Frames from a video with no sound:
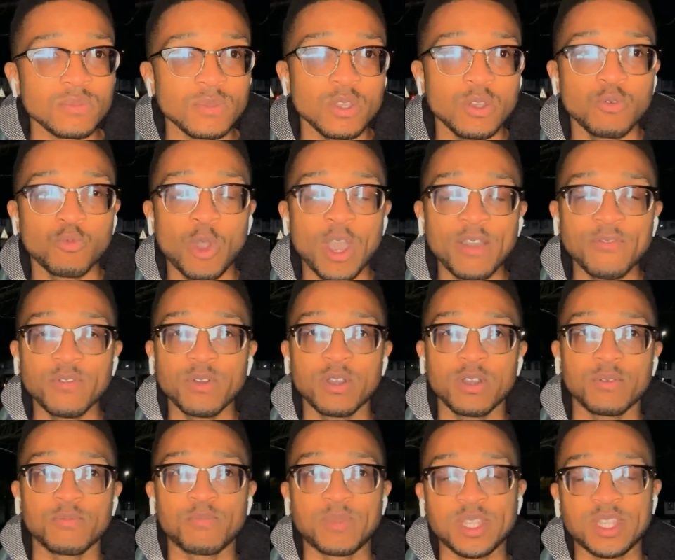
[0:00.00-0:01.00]

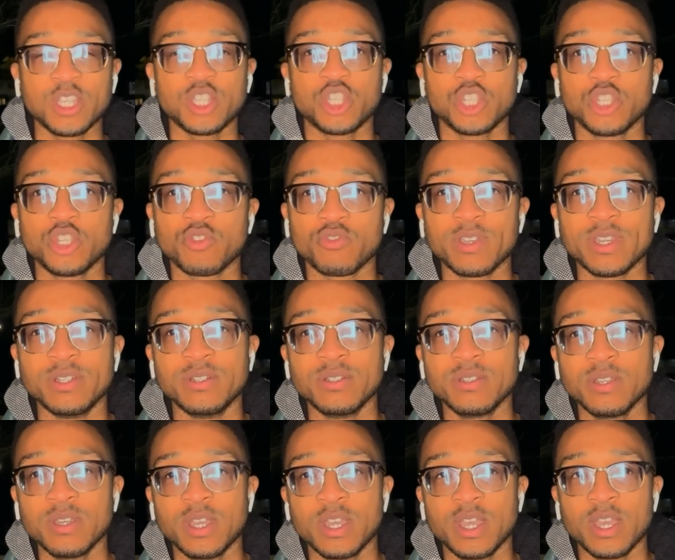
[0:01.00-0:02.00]
whatever position you're
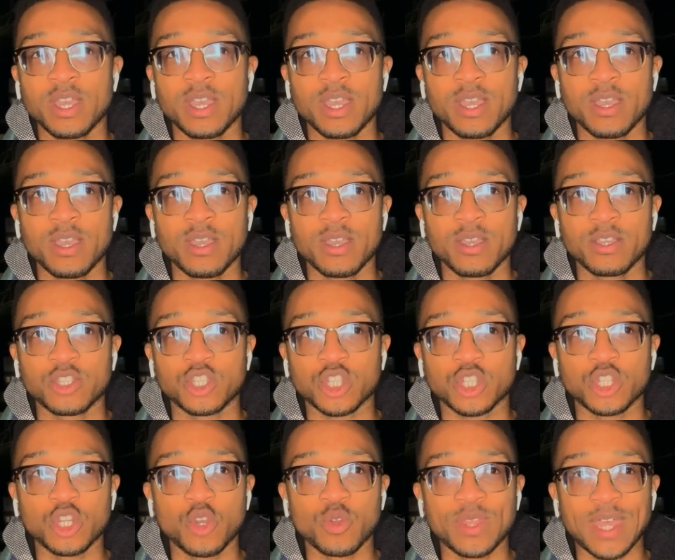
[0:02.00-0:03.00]
in,
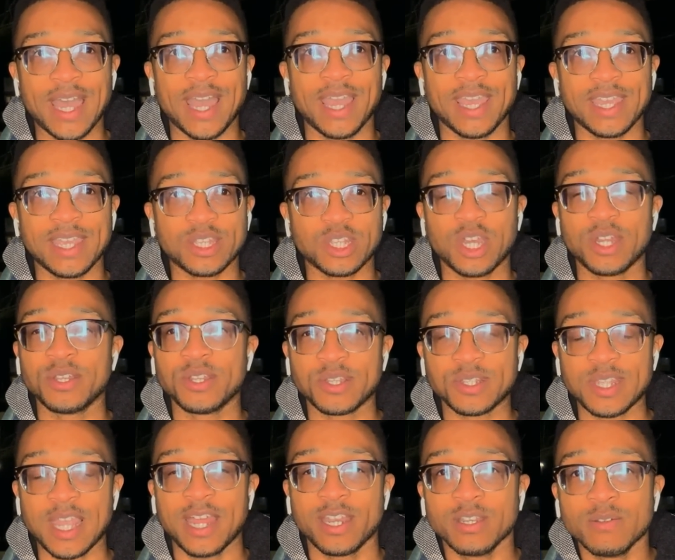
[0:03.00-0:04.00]
just know that it's
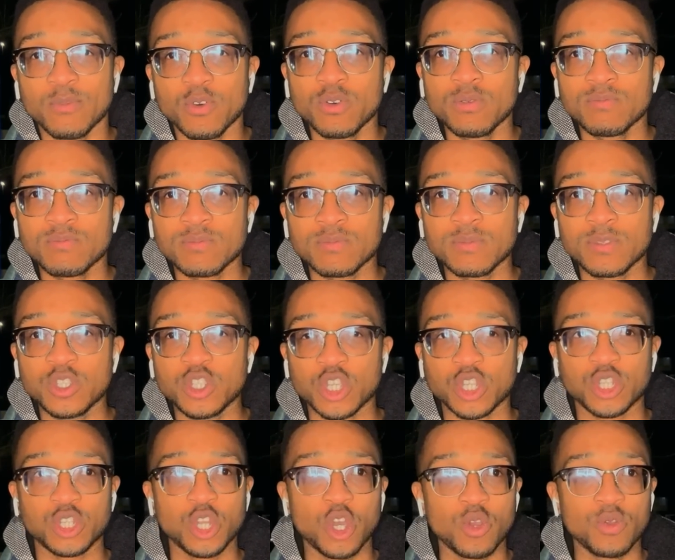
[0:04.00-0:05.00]
understandable.
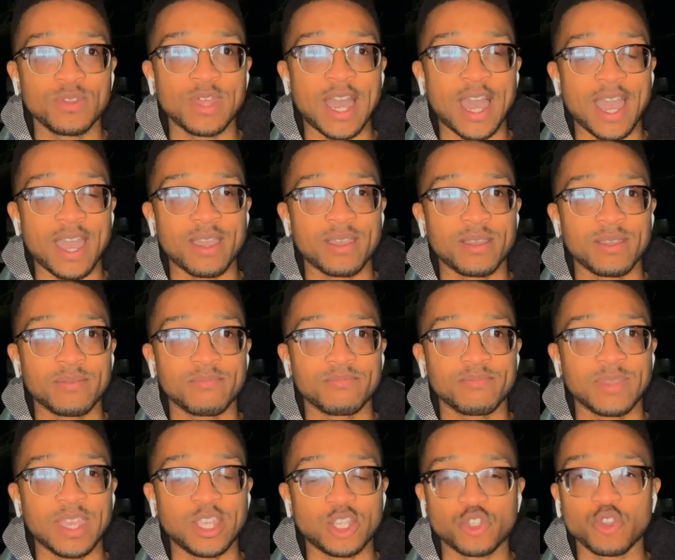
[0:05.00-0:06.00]
Just know that
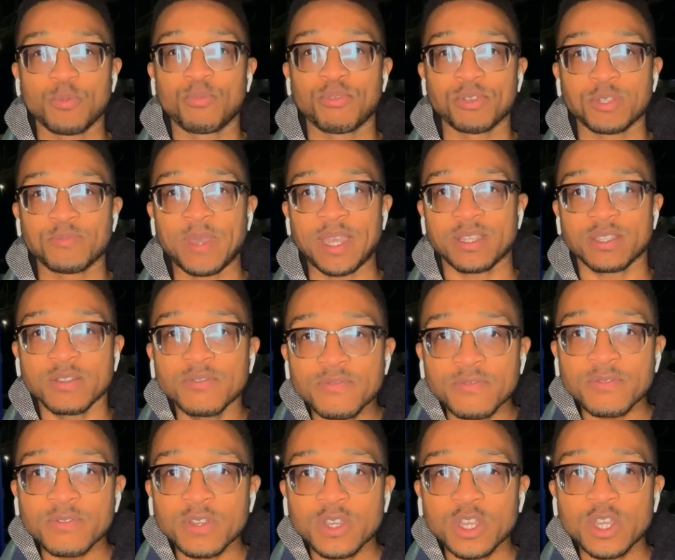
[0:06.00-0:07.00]
it's your perspective.
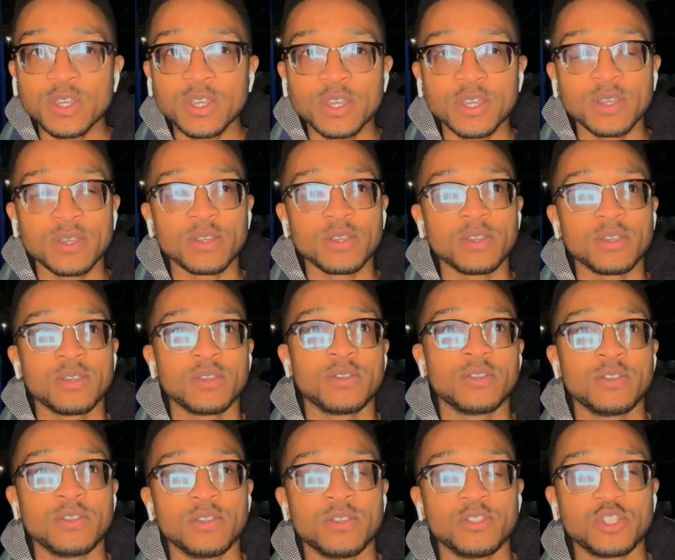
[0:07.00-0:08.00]

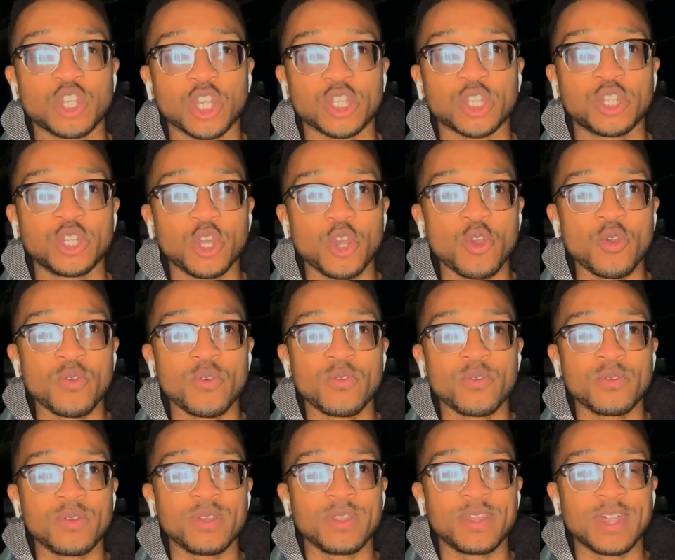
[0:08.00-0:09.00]
Just
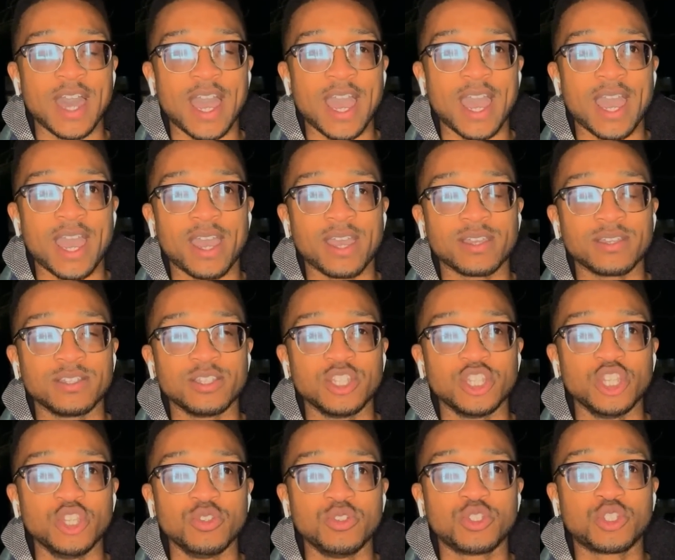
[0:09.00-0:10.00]
know that
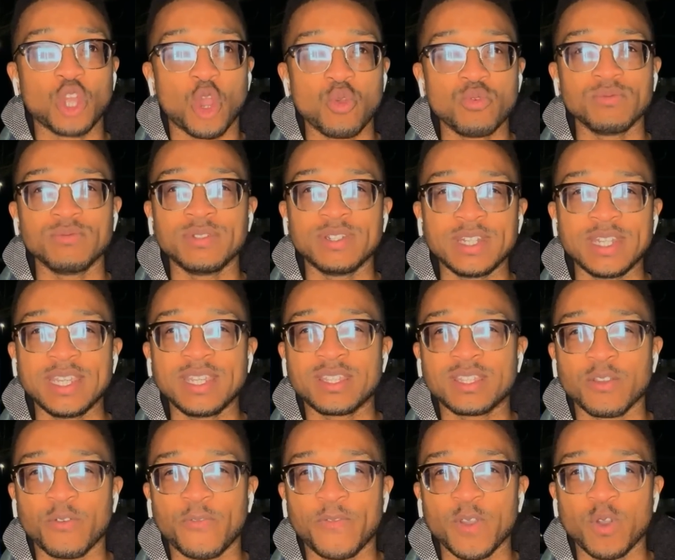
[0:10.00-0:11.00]
you don't need
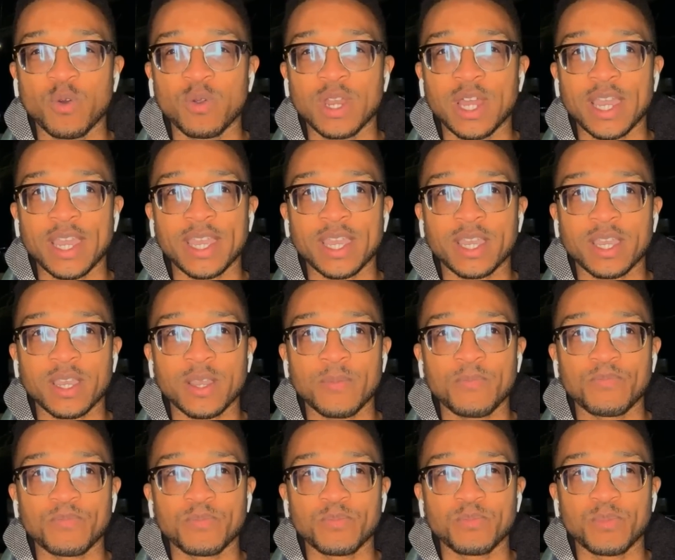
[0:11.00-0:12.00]
to feel like
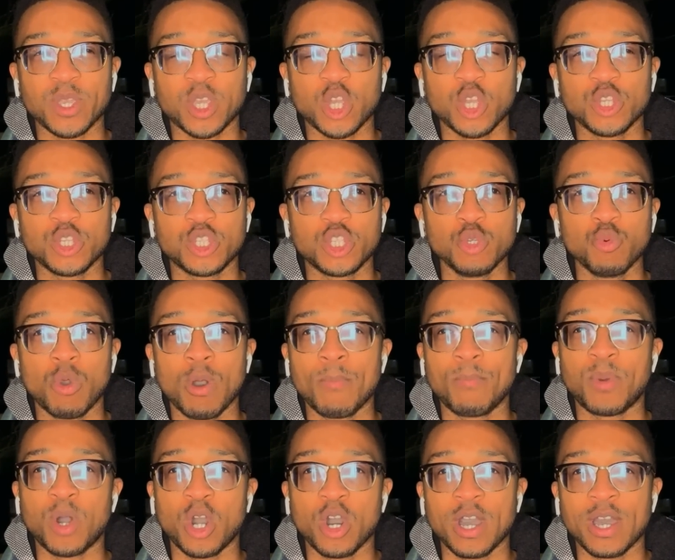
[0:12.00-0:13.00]
because you want
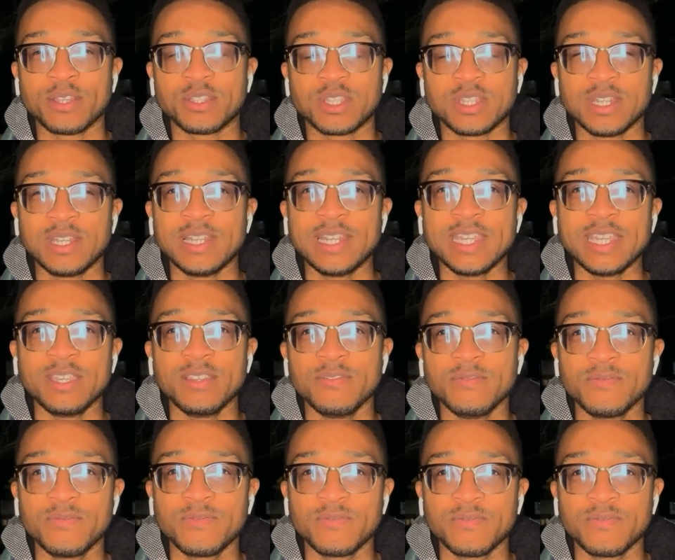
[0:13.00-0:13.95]
Potter to leave,